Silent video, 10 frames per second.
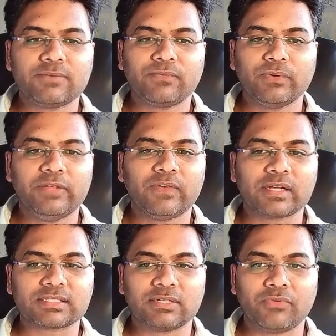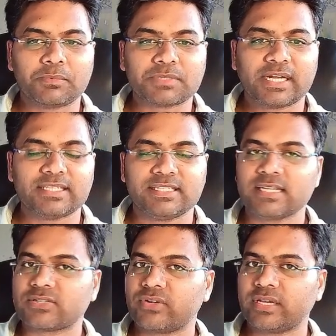the fully functional website I
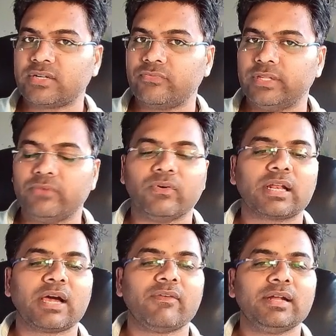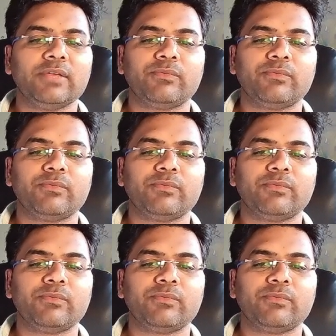just created within 1 hour.